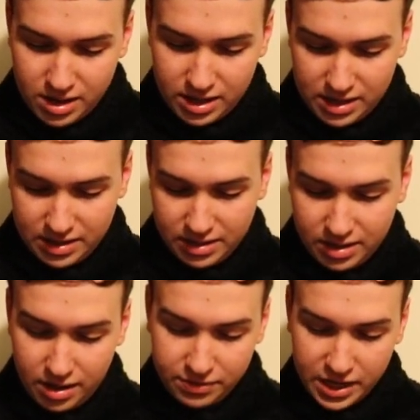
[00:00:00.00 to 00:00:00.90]

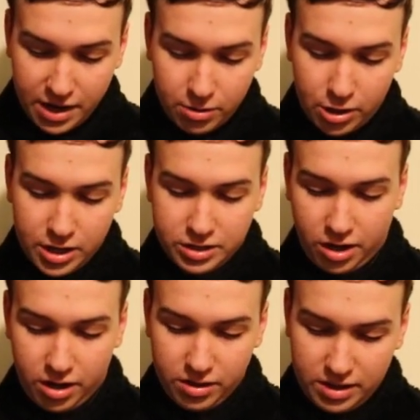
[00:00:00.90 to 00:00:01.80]
of Terror is
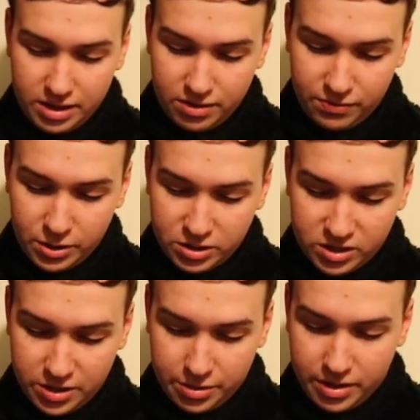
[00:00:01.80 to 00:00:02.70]
in the field
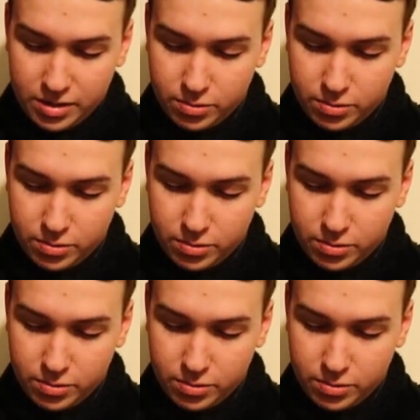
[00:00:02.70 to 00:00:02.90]
zone,